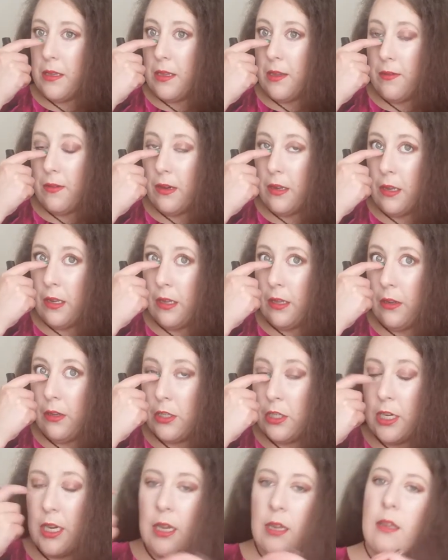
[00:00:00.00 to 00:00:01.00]
give it a good
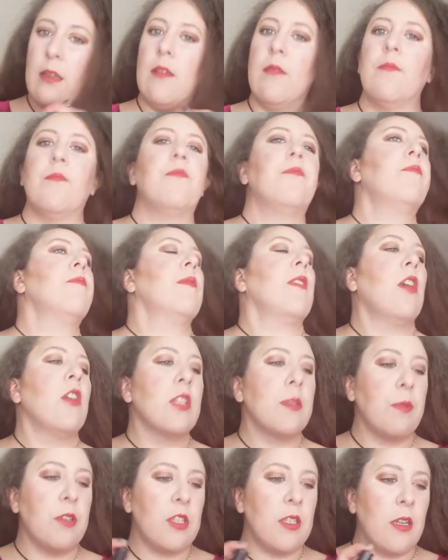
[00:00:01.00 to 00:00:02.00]
little shake.
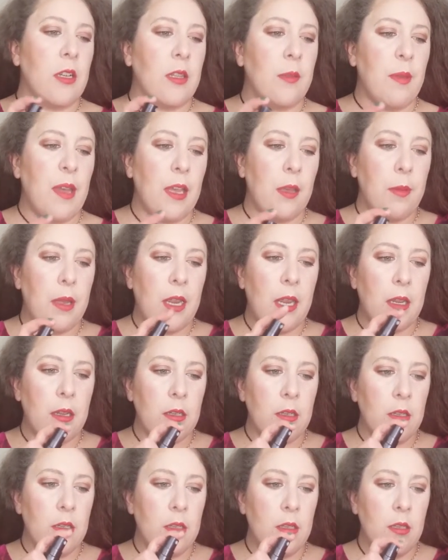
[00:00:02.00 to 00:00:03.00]
I'll spritz it on the back of my
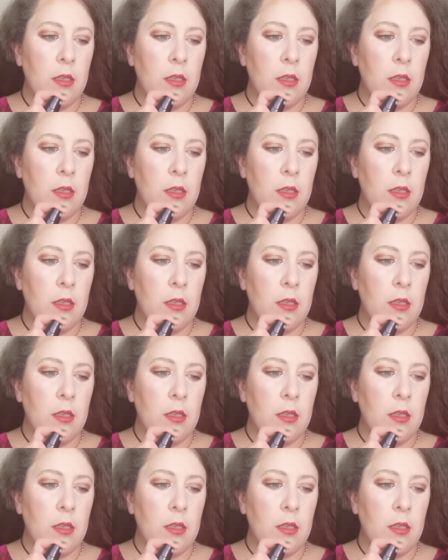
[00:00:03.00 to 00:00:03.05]
hand